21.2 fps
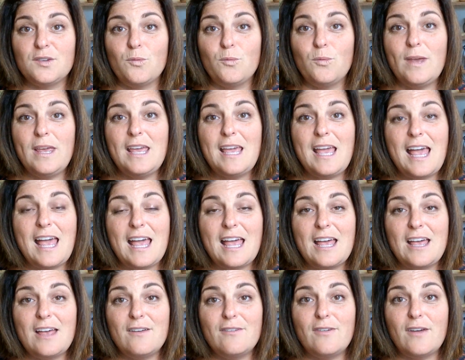we
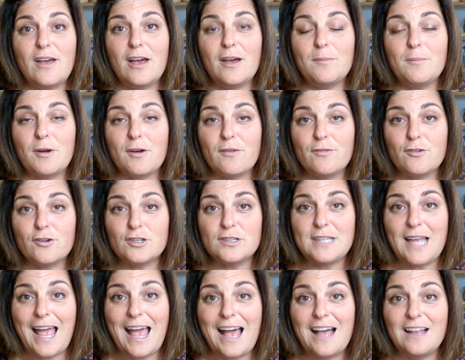have our first
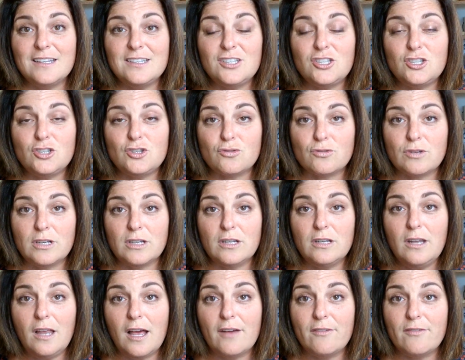Alice
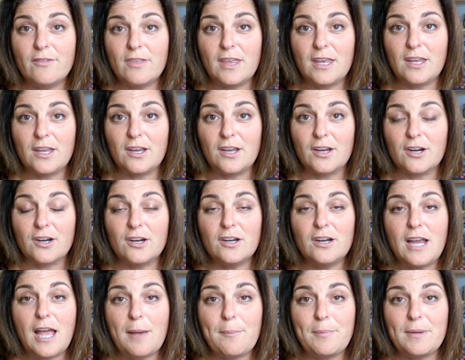drill of the year
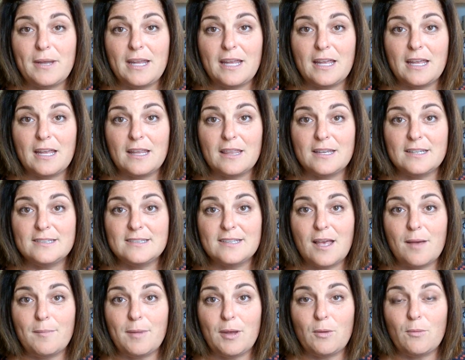happening this
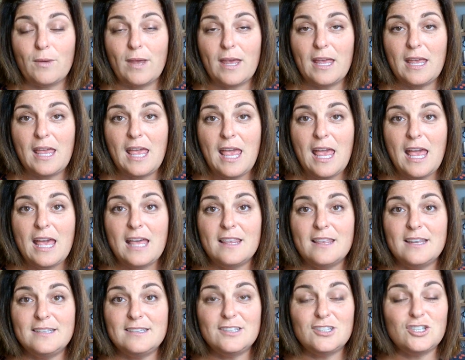coming week.
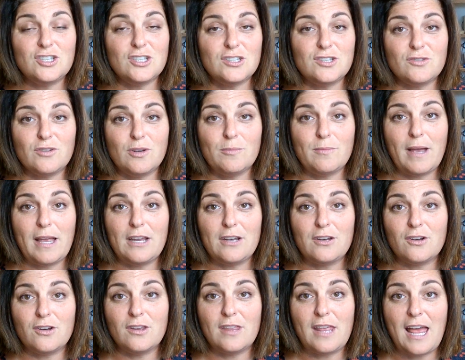This is just a
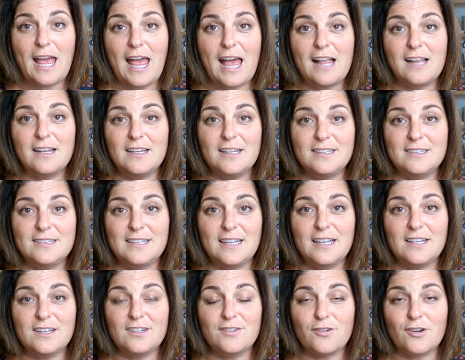reminder that Alice
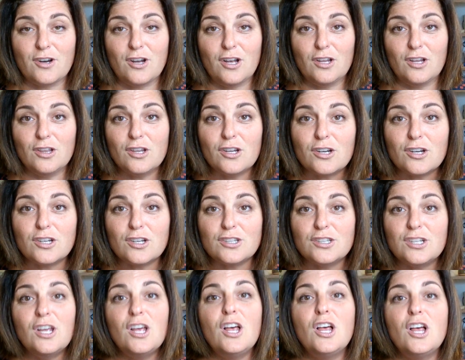stands for
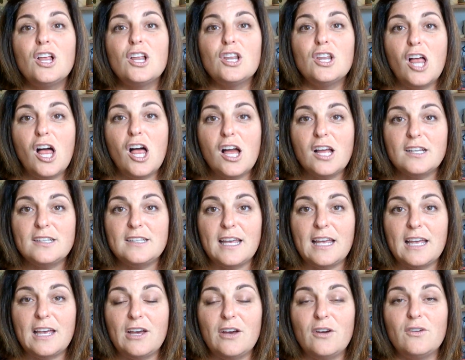alert,
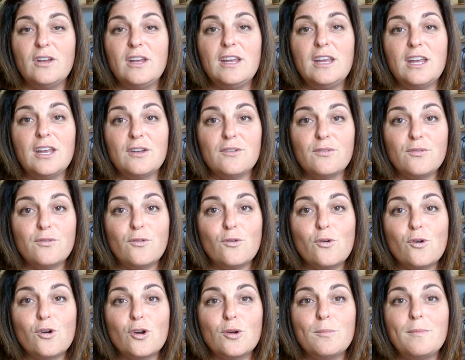lockdown,
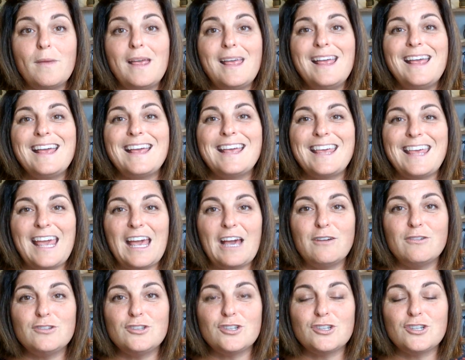inform,
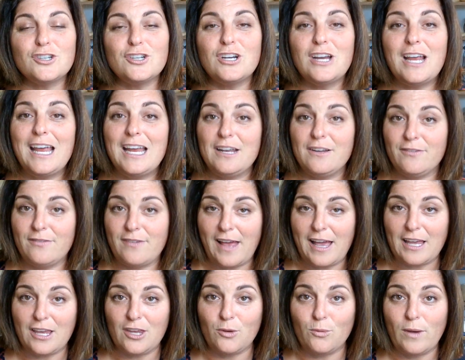counter, and
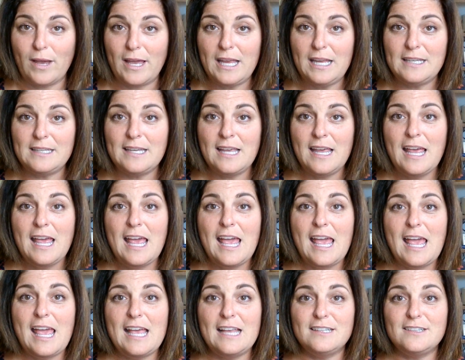evacuate.
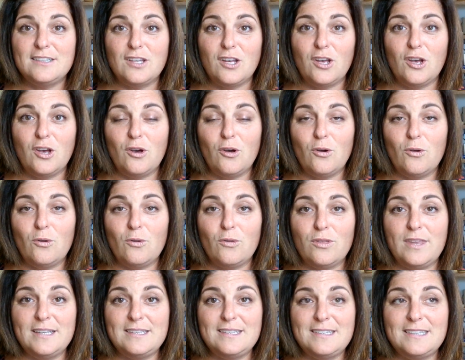And so
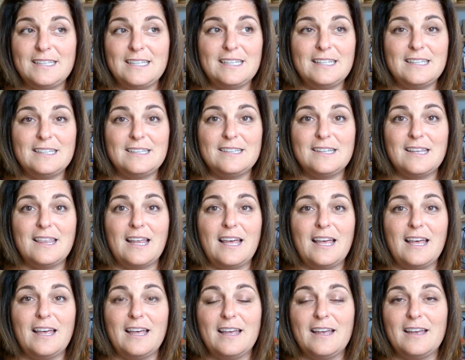this is
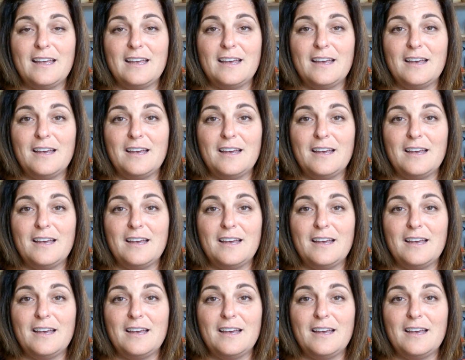the